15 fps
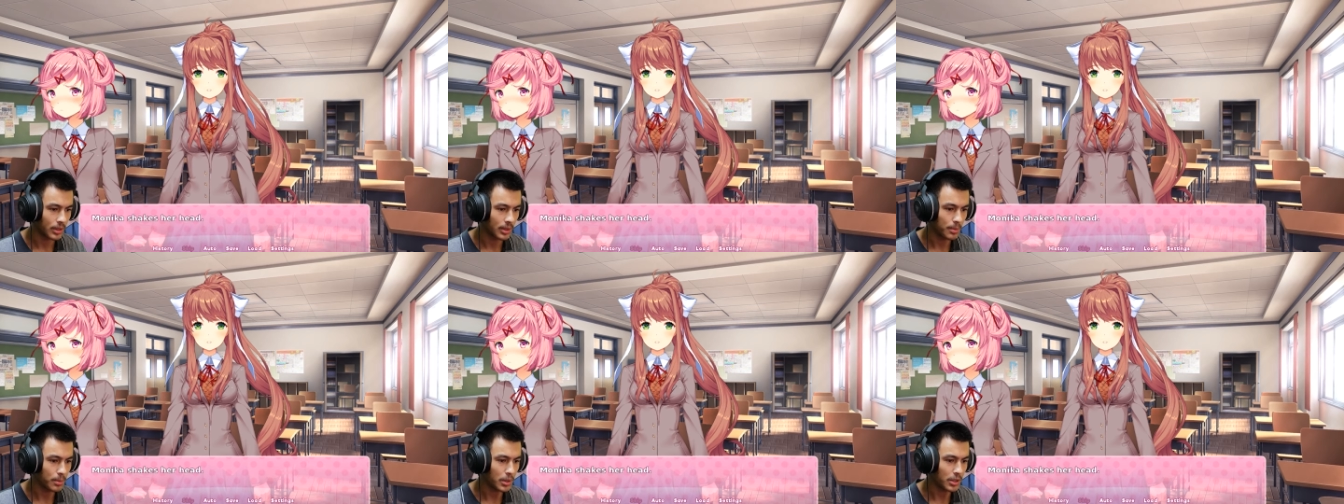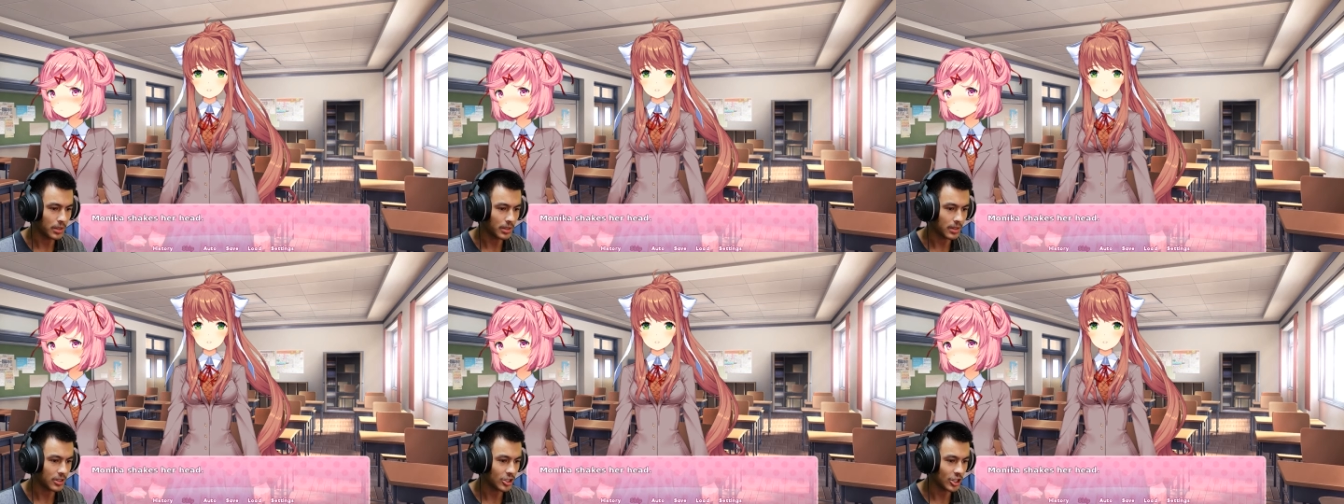
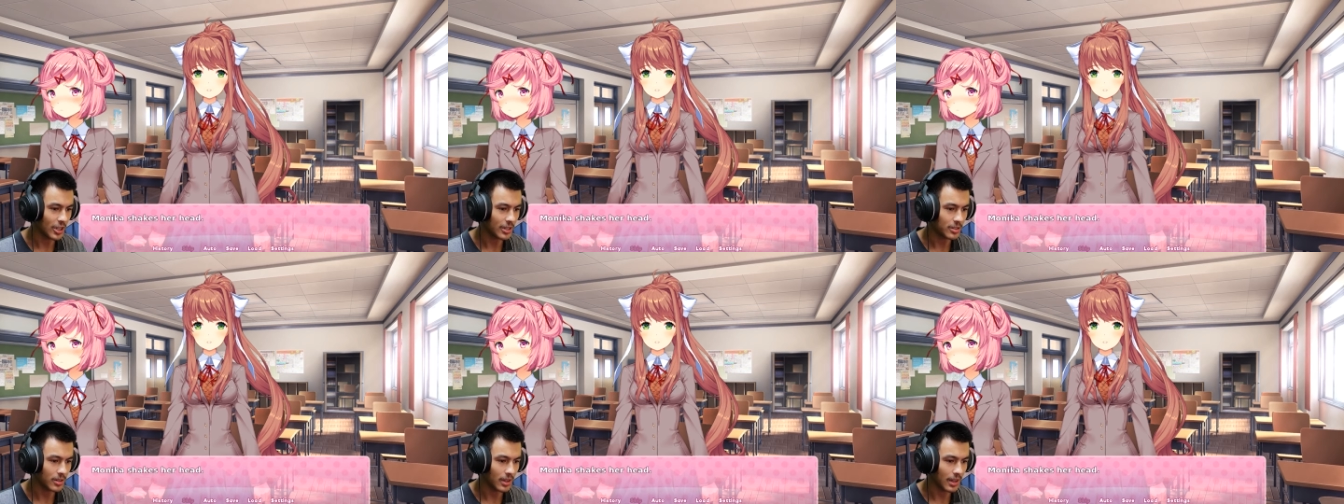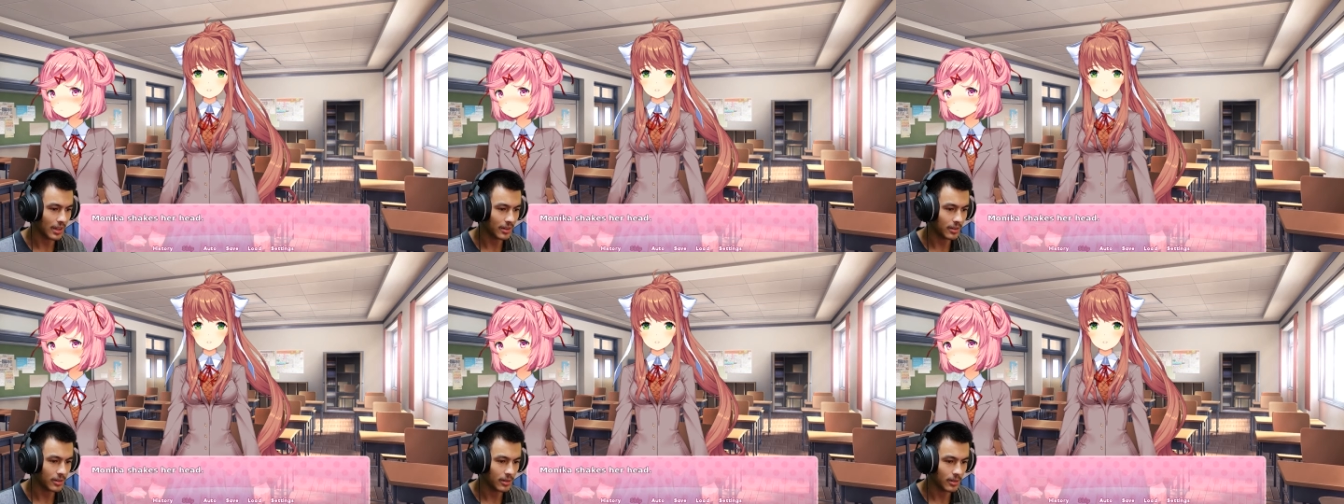Monica shakes her head.
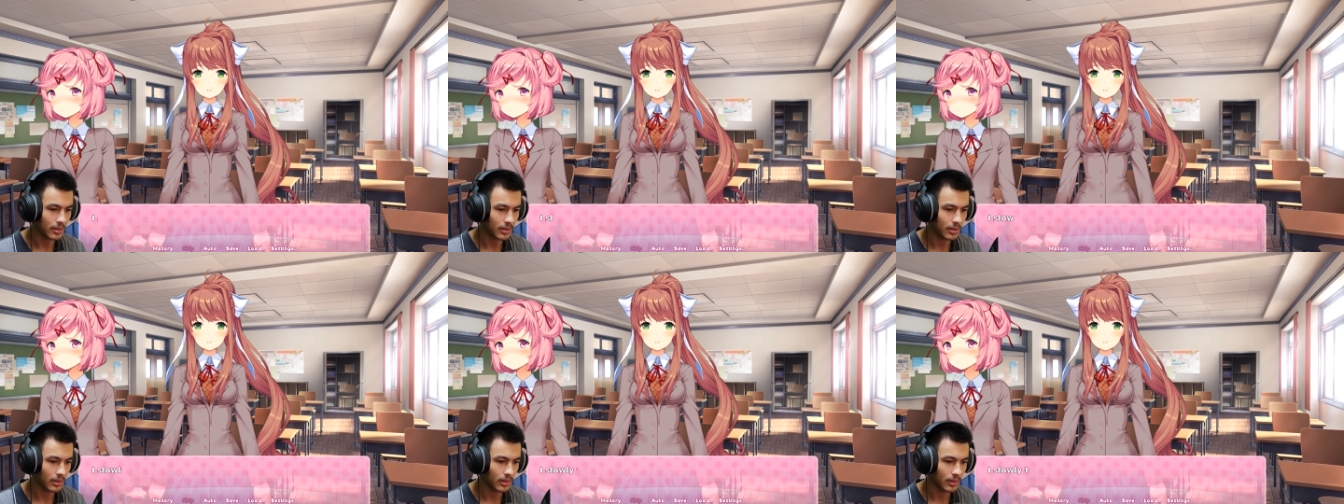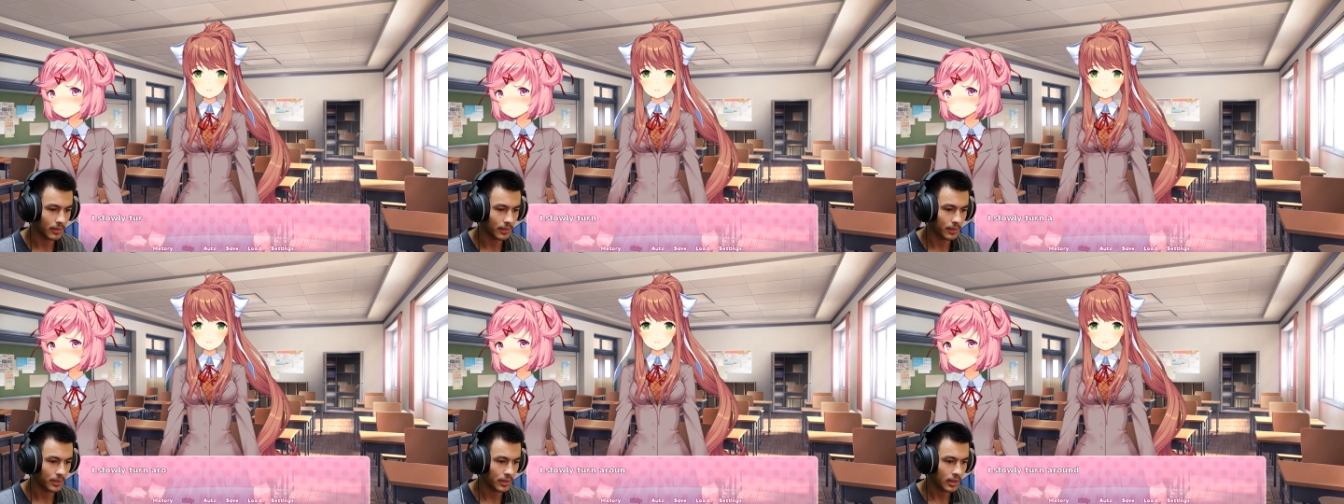
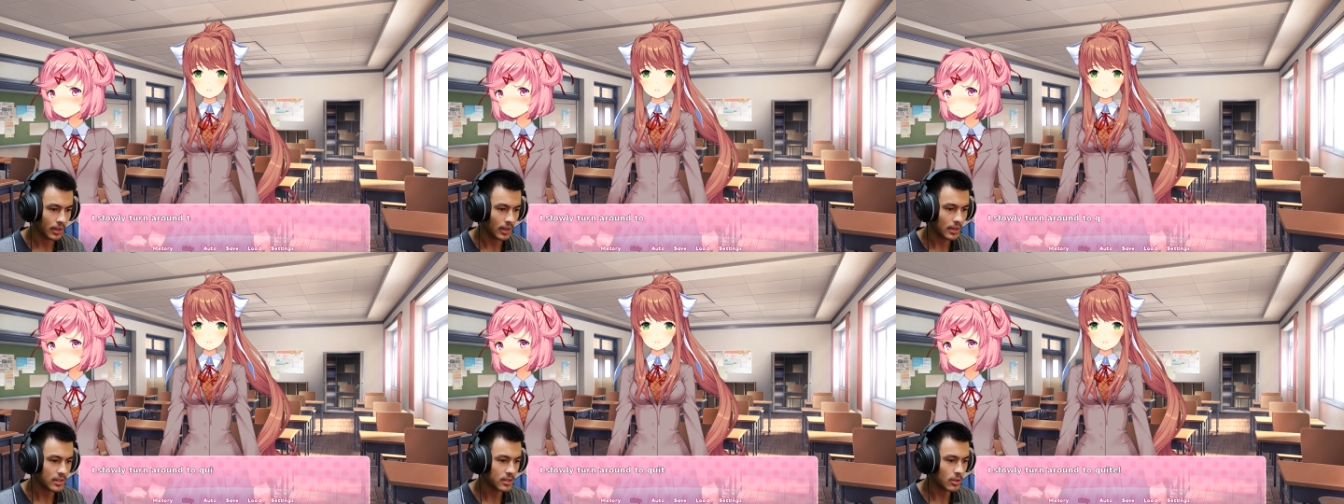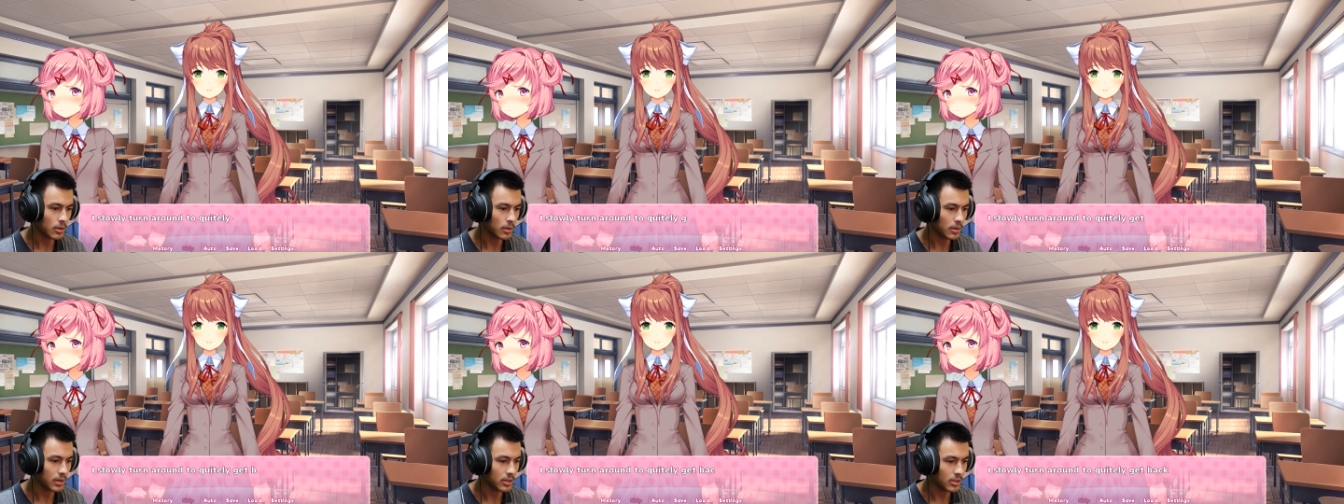I
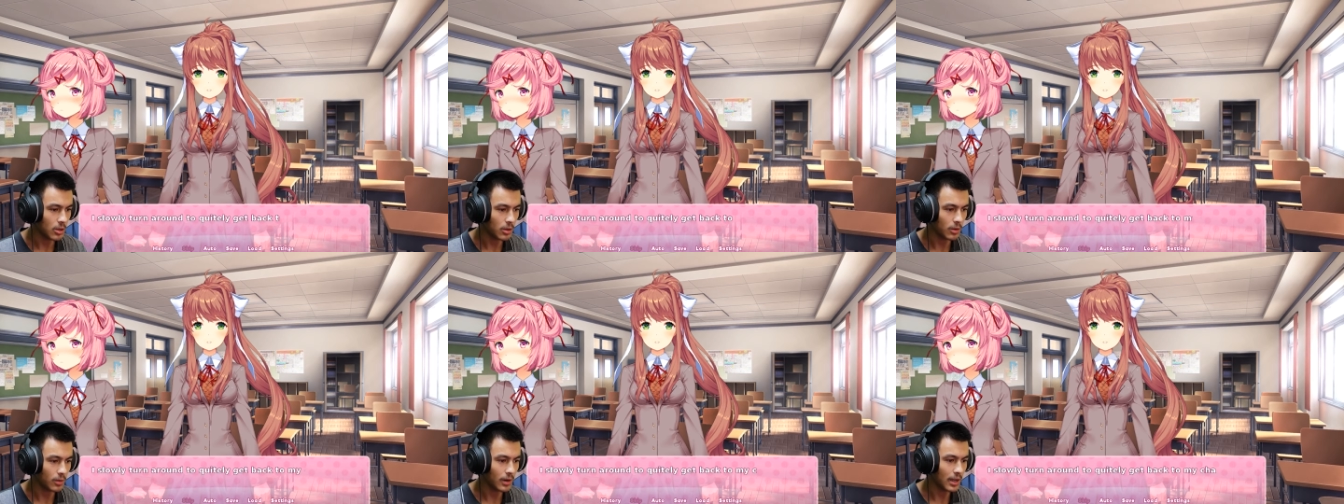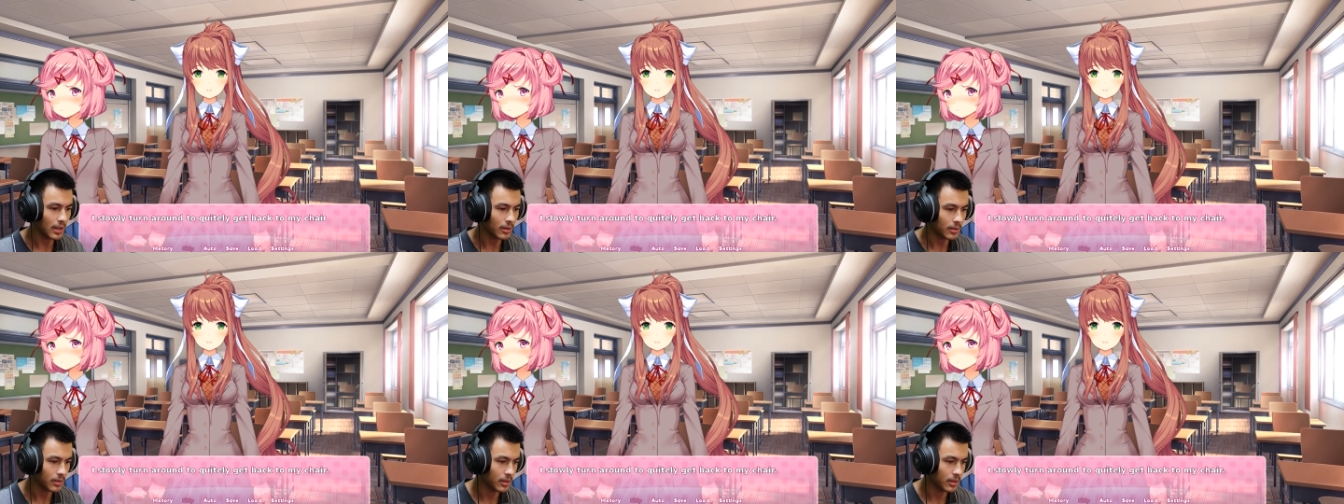slowly turn around